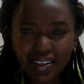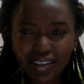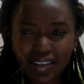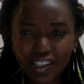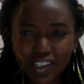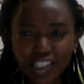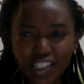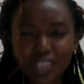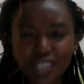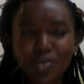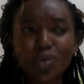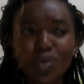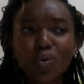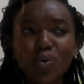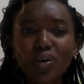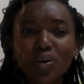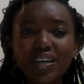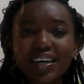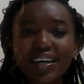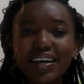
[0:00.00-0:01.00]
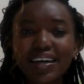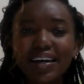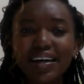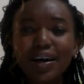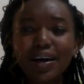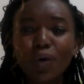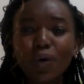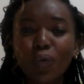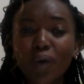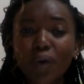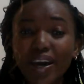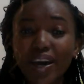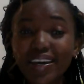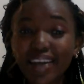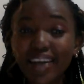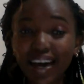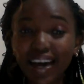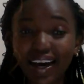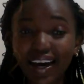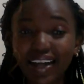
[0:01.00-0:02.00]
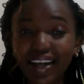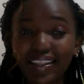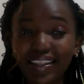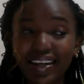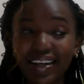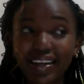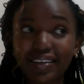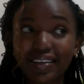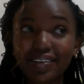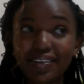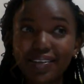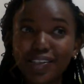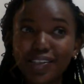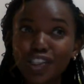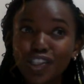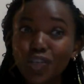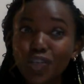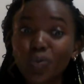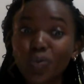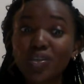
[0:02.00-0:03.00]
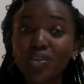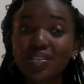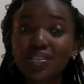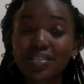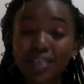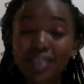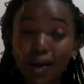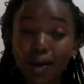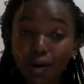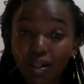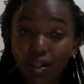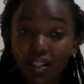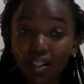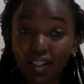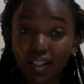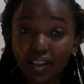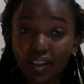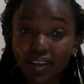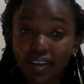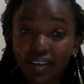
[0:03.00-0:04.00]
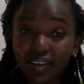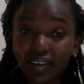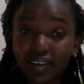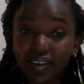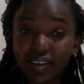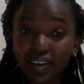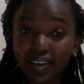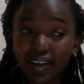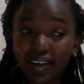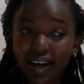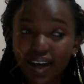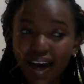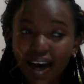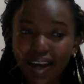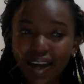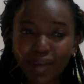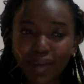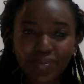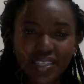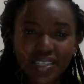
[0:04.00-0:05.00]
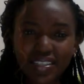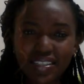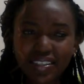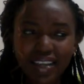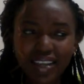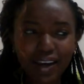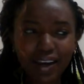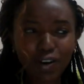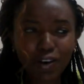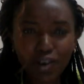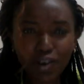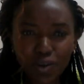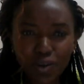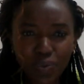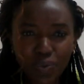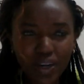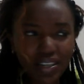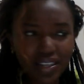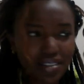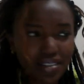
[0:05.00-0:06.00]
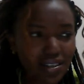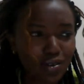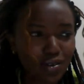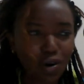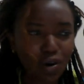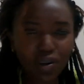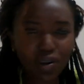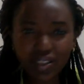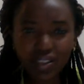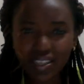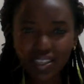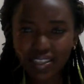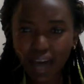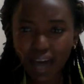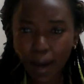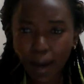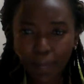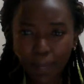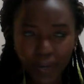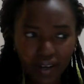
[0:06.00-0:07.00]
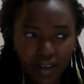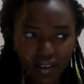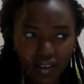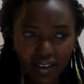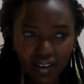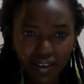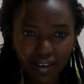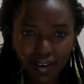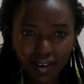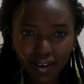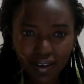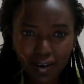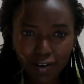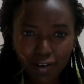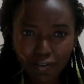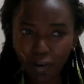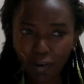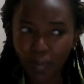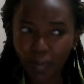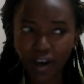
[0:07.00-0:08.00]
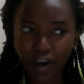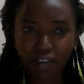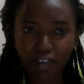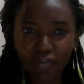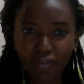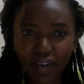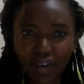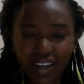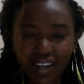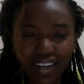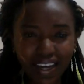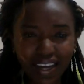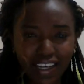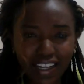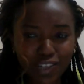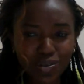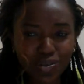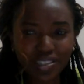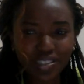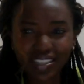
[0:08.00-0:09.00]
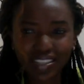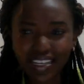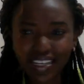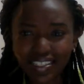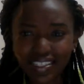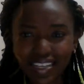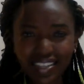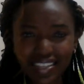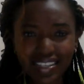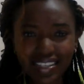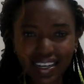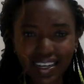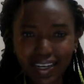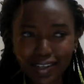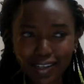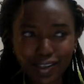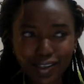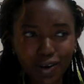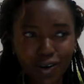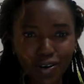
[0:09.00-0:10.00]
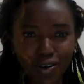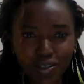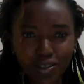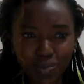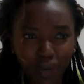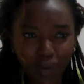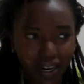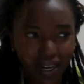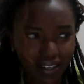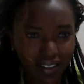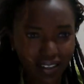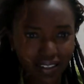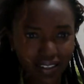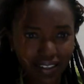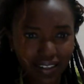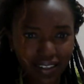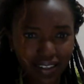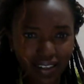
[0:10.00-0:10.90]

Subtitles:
She's looking way younger than she was single. And I'm just like, God, when did all this happen for my friend? Like, it was just yesterday she got married.